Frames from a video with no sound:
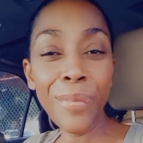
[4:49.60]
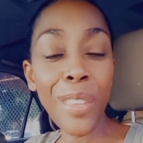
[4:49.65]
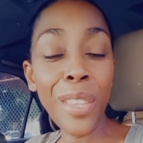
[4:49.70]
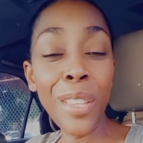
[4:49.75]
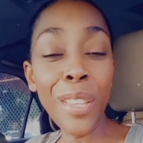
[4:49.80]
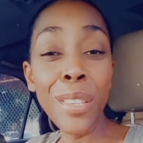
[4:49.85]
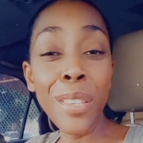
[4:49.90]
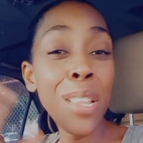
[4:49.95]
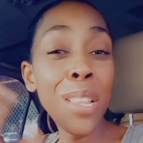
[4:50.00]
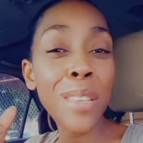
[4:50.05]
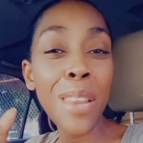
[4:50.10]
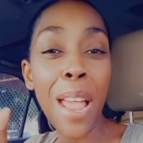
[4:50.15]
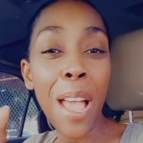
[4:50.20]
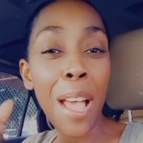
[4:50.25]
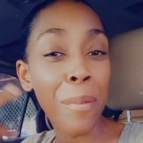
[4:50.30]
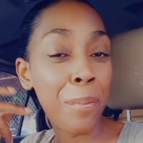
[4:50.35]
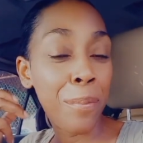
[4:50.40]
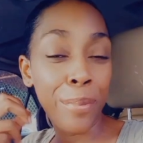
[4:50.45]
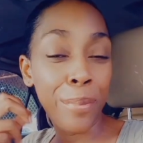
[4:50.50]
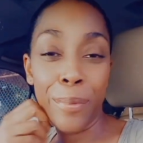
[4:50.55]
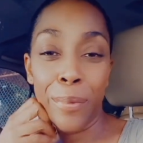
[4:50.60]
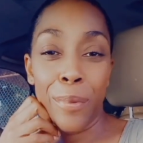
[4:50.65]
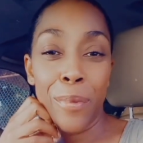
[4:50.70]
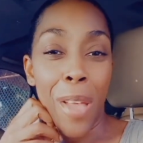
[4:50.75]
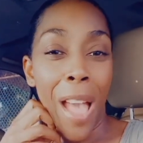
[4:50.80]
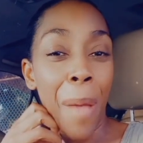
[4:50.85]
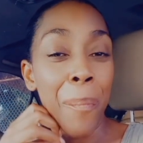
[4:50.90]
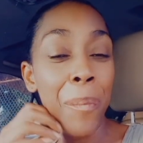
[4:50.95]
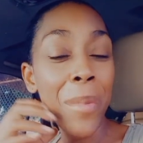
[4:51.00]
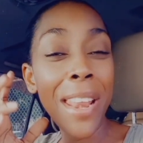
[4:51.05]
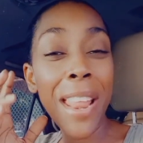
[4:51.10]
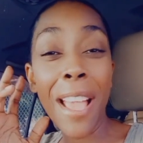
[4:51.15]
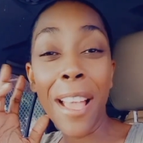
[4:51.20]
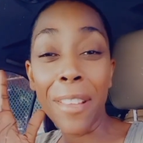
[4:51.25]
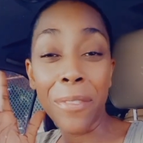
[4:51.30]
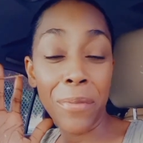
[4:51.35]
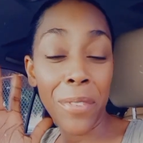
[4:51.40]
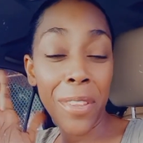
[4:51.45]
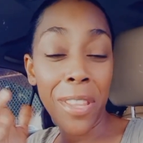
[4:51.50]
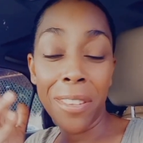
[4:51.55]
Things did happen. I'm the
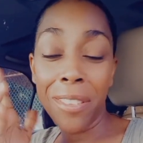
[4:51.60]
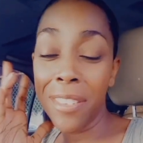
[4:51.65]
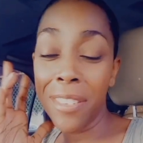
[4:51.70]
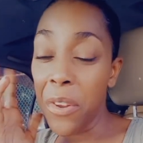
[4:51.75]
affy,